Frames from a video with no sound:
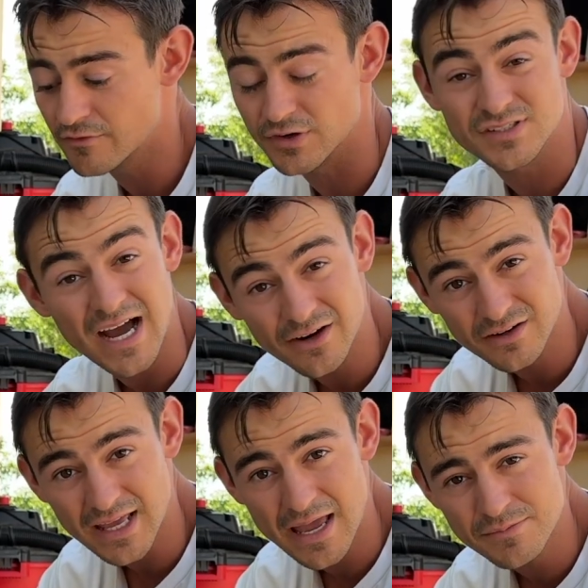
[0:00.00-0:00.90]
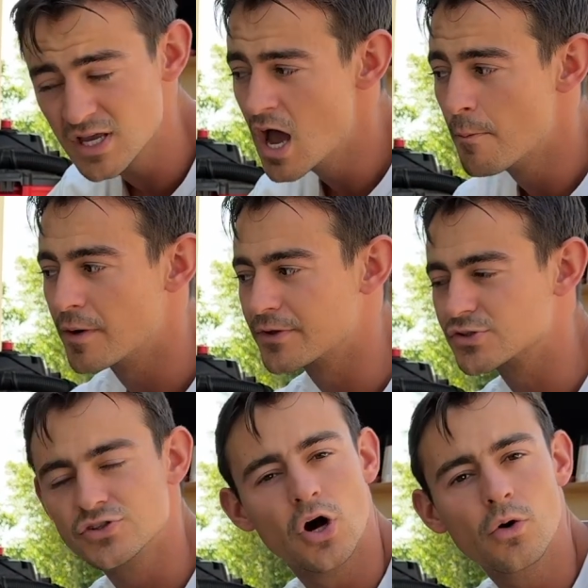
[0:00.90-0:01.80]
for soccer games, but
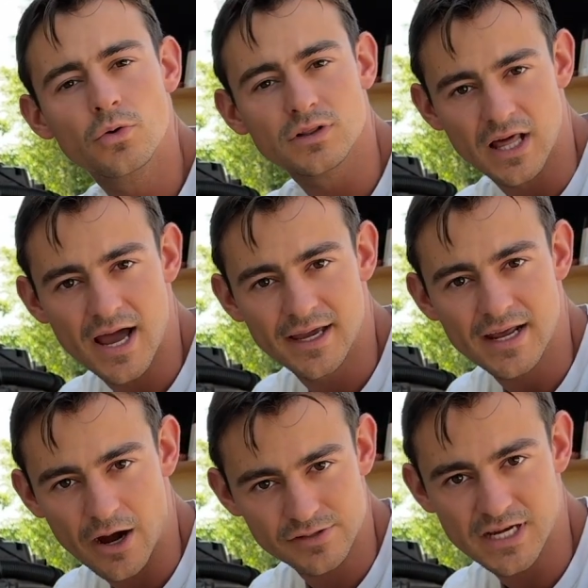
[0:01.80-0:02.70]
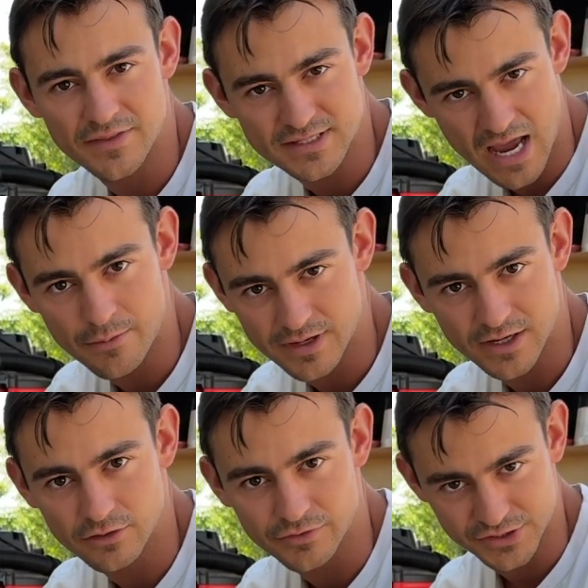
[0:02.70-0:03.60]
there's no line outside the
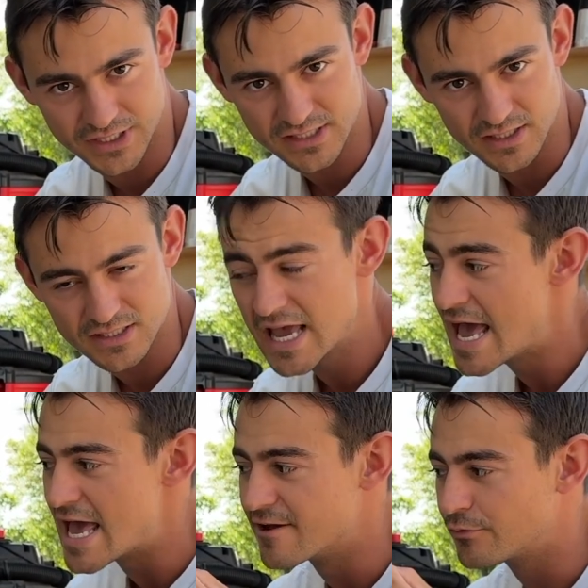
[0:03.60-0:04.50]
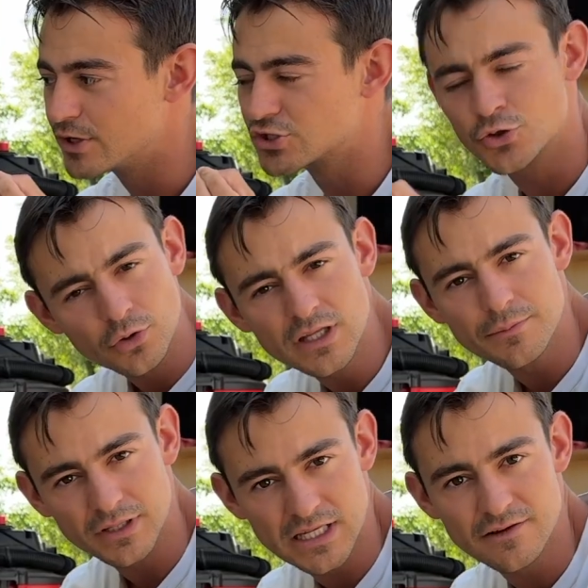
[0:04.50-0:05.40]
tabernacle for Jesus. If we truly
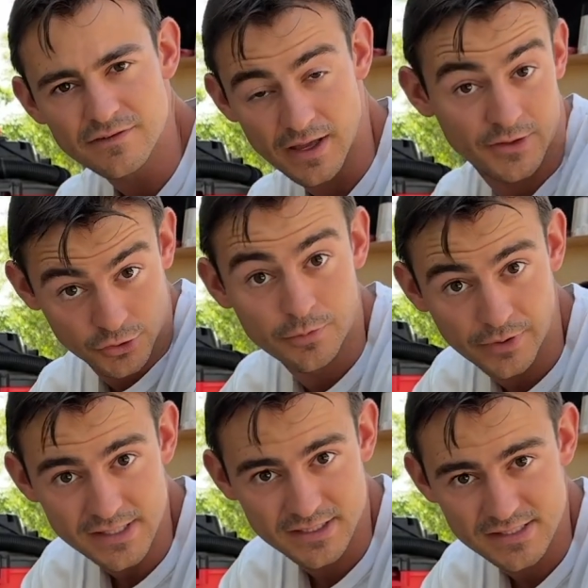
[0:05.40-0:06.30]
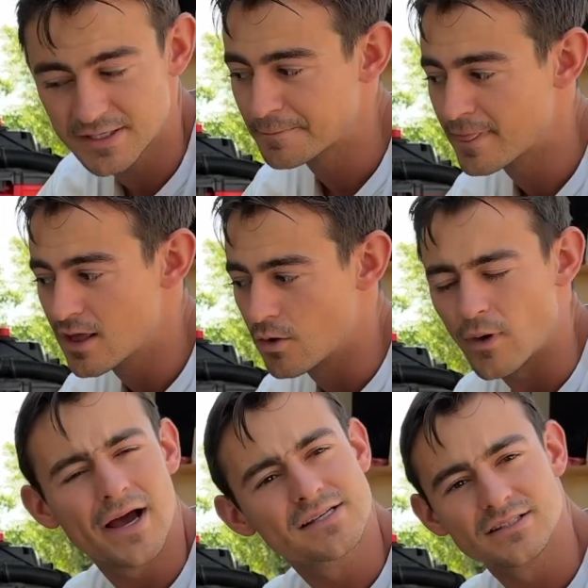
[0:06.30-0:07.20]
believe in the true presence,
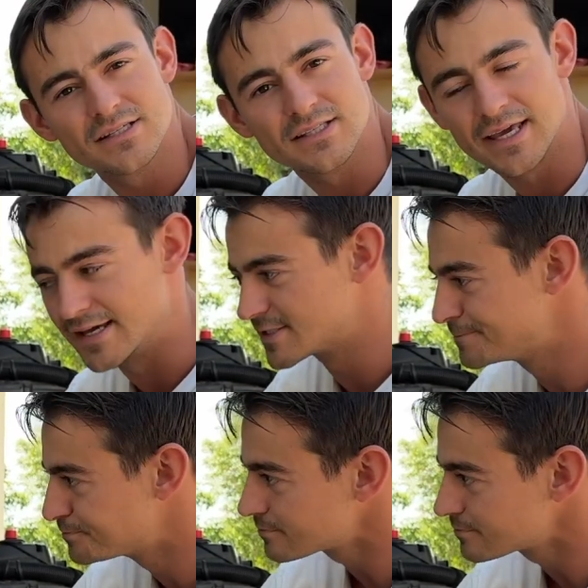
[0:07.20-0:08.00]
why isn't this the case?